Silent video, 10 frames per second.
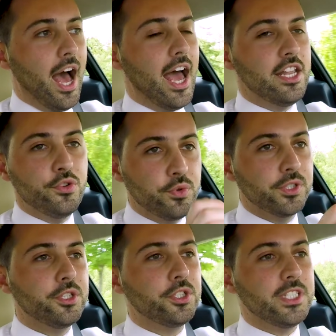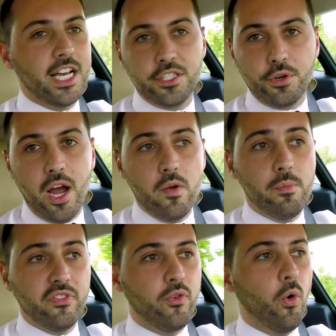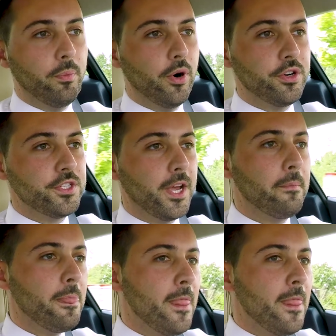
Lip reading: And you really should test drive it before purchasing.